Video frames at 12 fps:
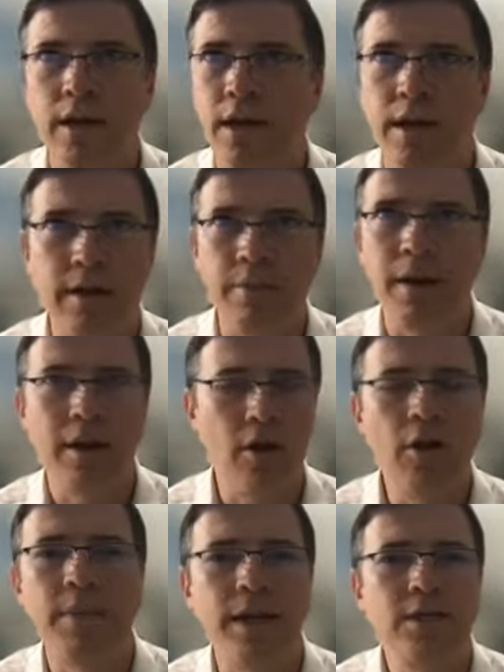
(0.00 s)
he made a
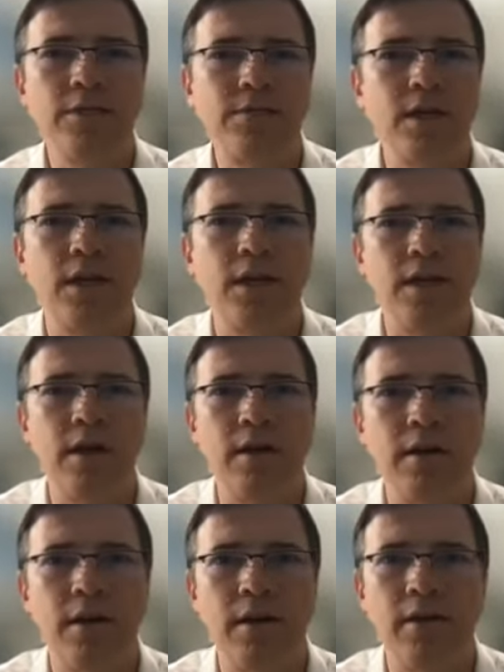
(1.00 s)
whole bunch of
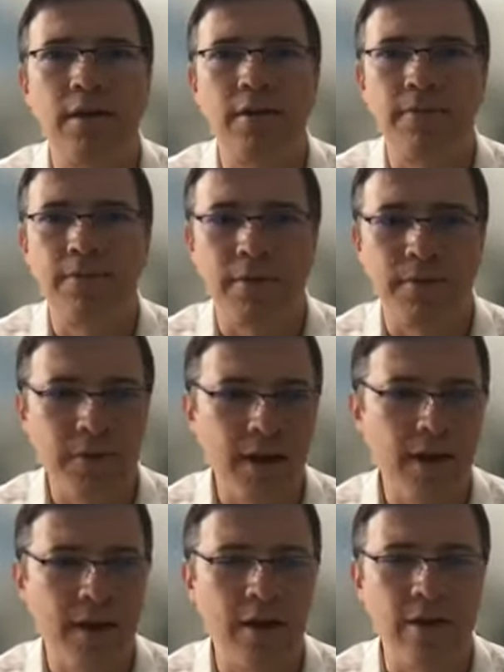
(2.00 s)
uh, of, of
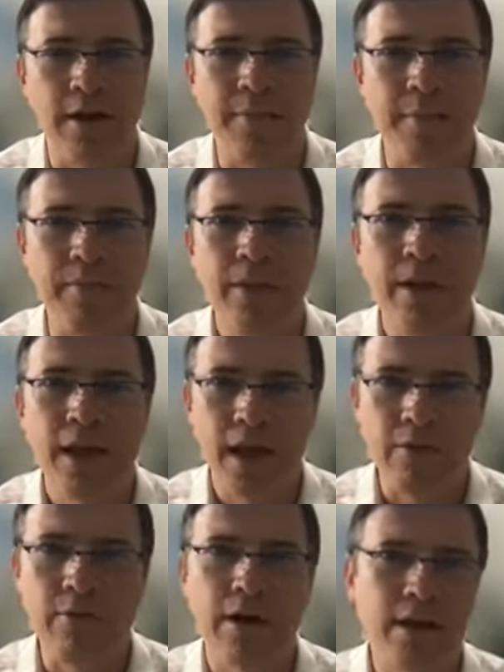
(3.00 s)
uh, haramim
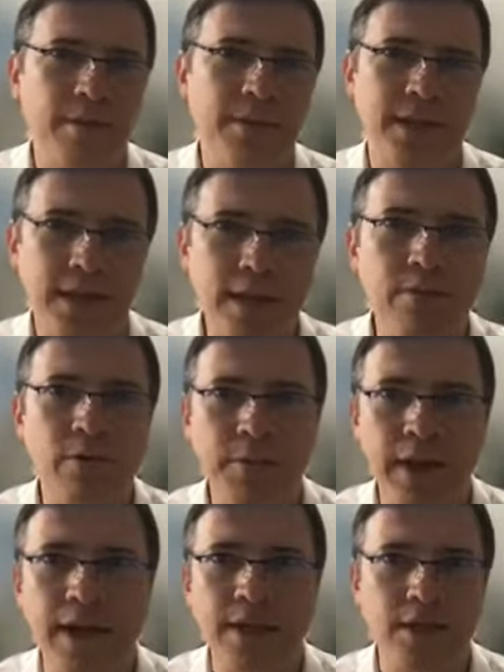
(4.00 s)
and one of them is that the
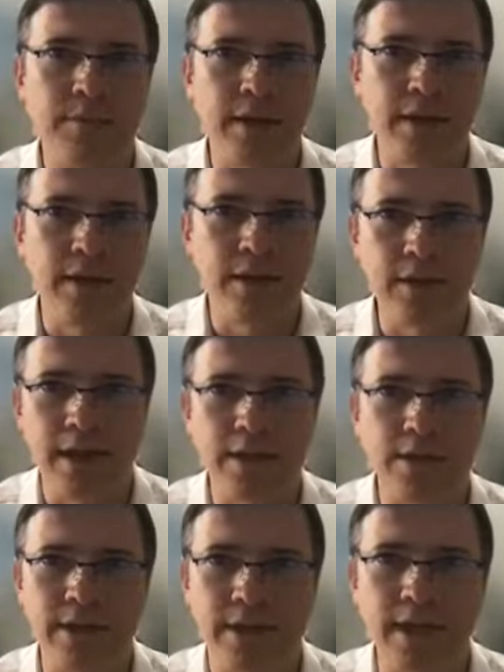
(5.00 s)
woman has to be has
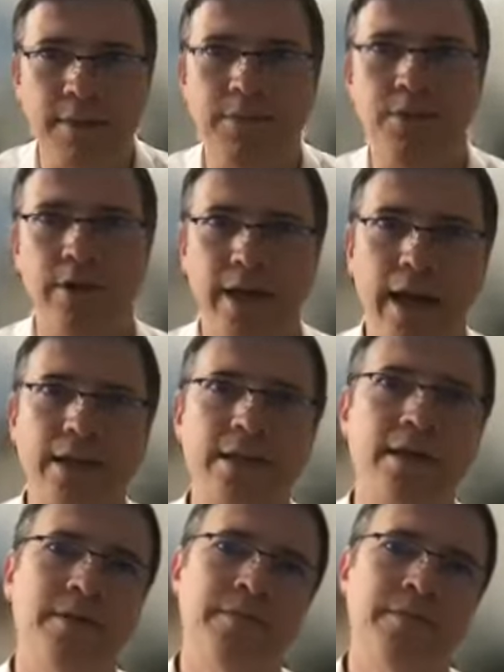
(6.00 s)
to accept her gate